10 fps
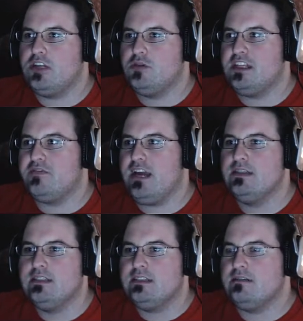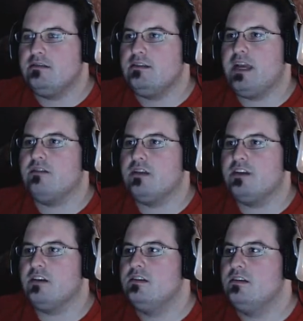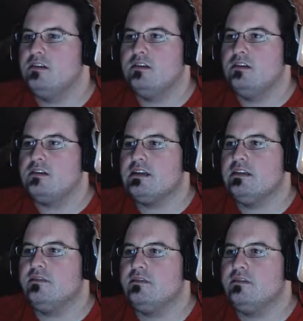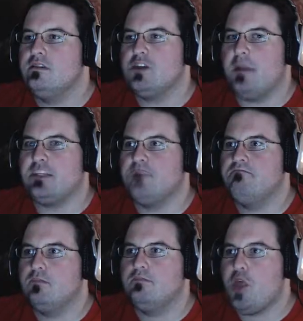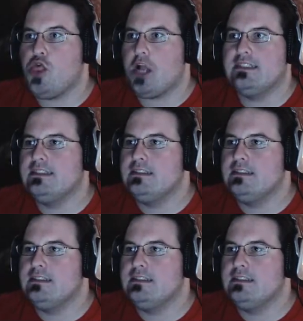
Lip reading: Not doing nothing different now. The background's a little bit darker. Kind of. Should walk past this one. Thunk.